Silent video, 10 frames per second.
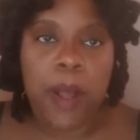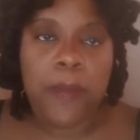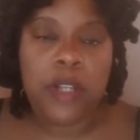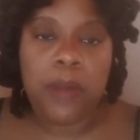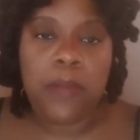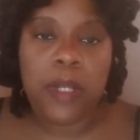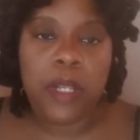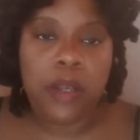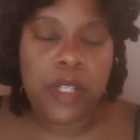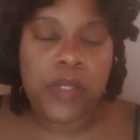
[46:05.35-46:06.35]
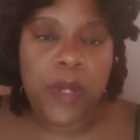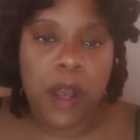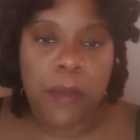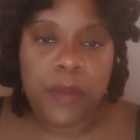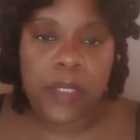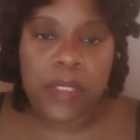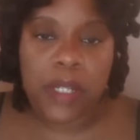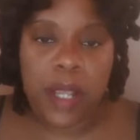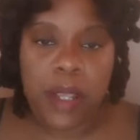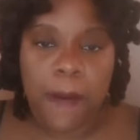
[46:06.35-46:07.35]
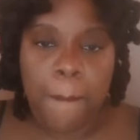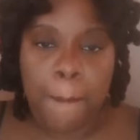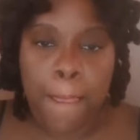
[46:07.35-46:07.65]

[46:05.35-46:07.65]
bubble down below because we're almost done.